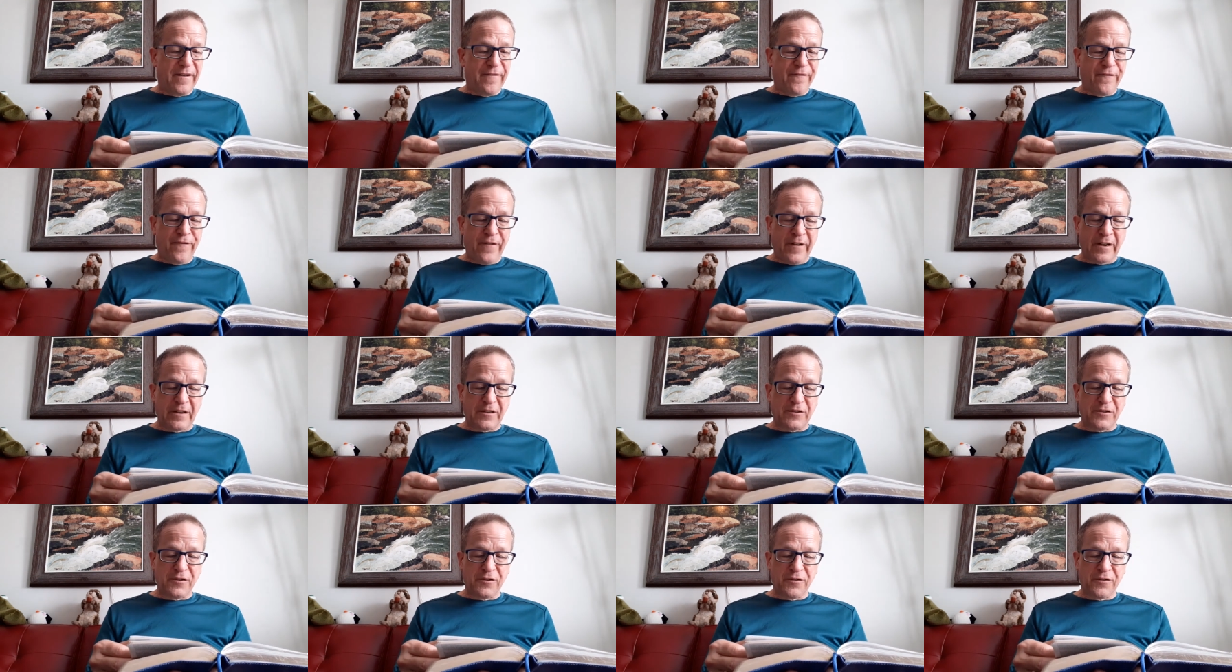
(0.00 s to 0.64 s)

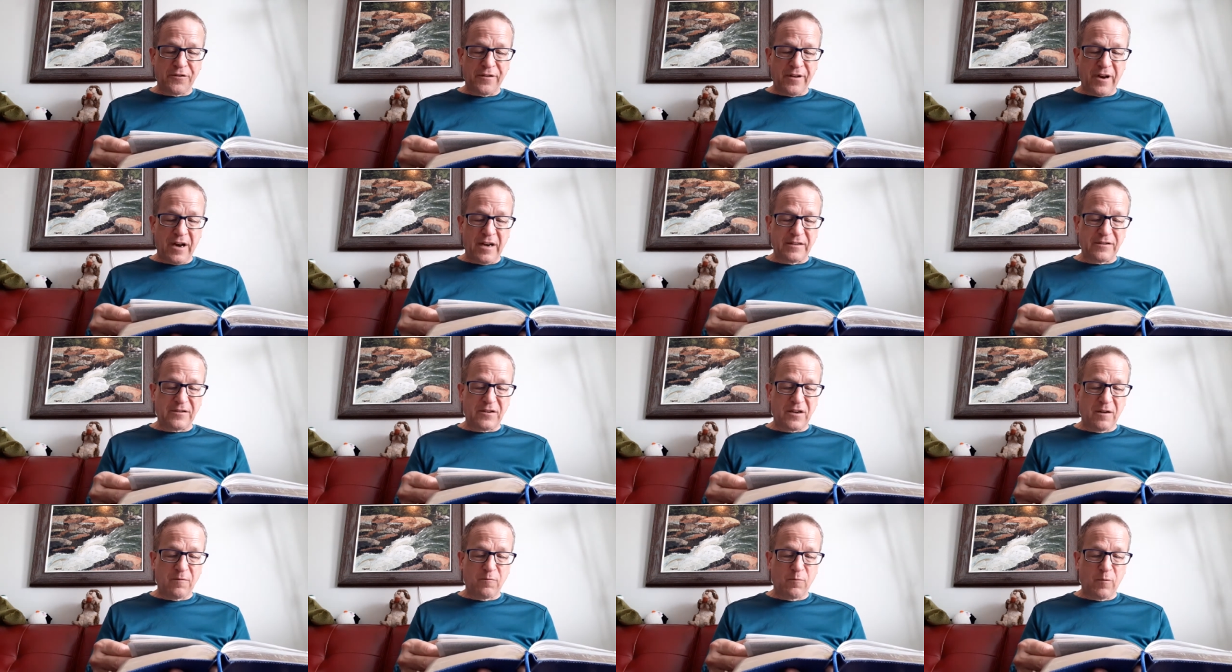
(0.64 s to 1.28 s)
Fix your
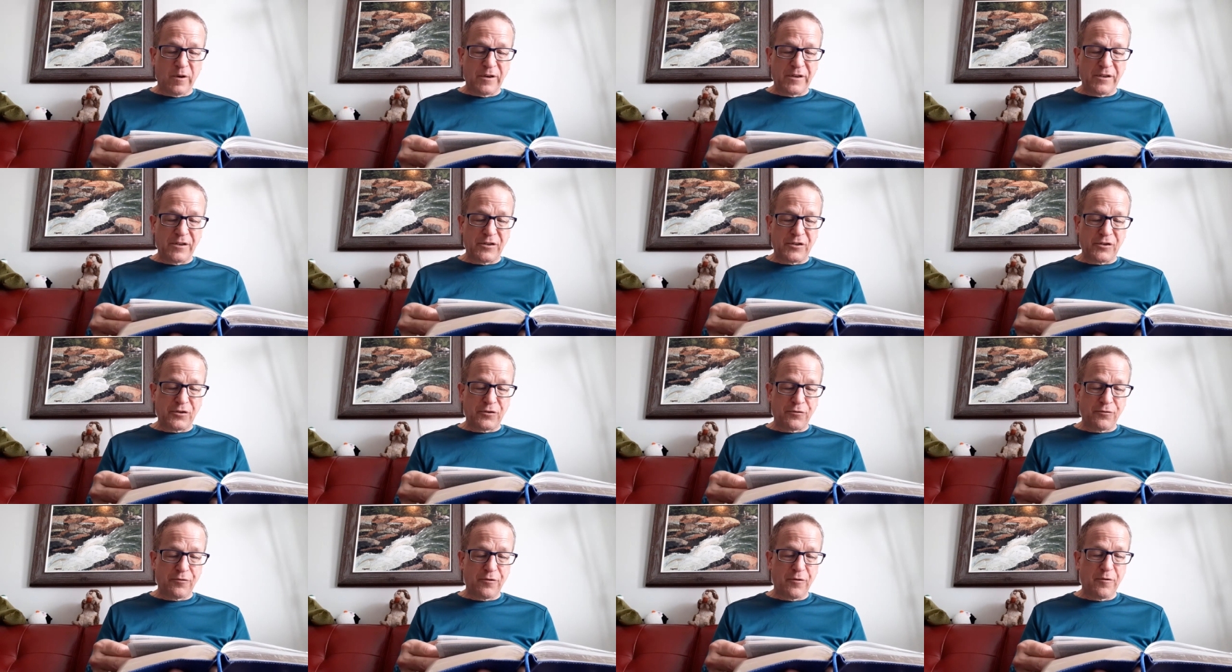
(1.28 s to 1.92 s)
thoughts on what is
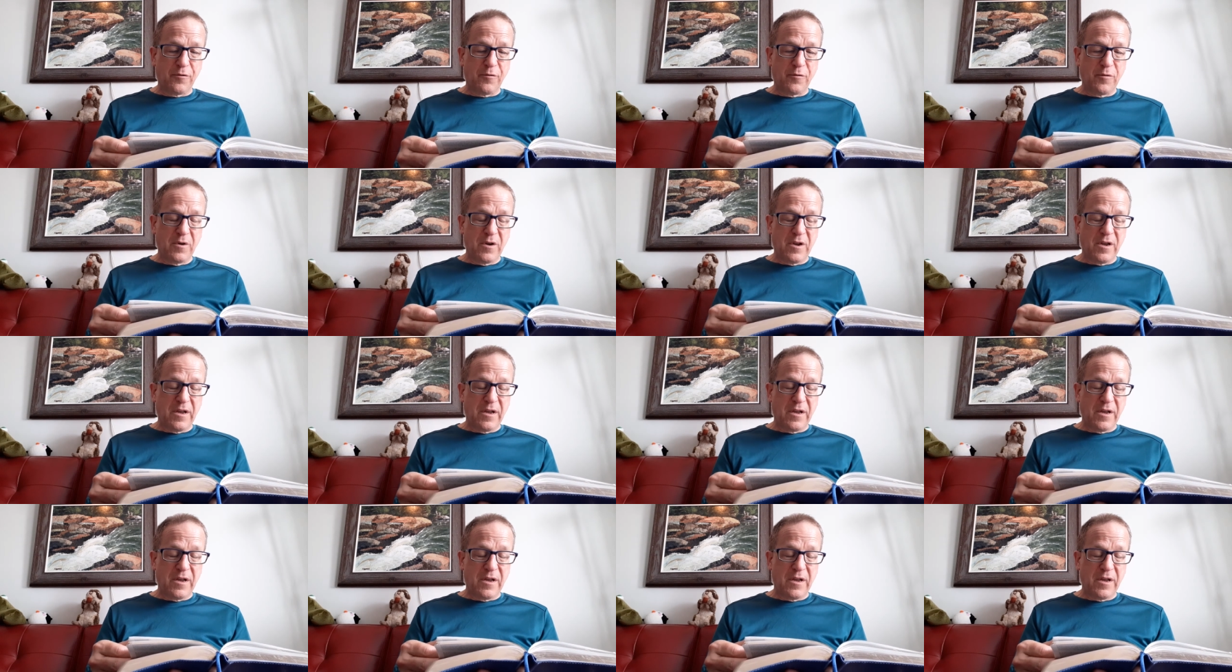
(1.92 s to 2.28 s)
true